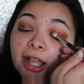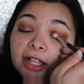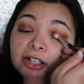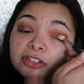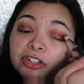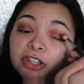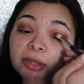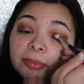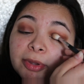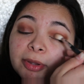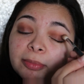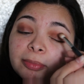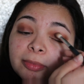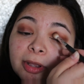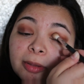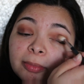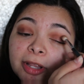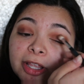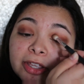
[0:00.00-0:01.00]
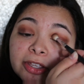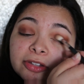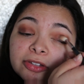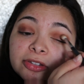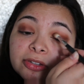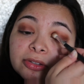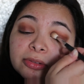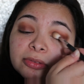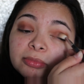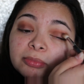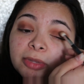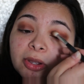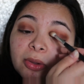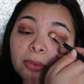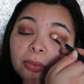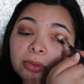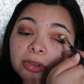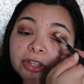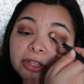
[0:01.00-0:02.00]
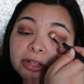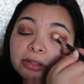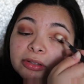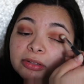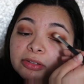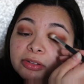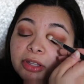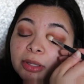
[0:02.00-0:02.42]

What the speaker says: Actually I might apply it to my whole lid,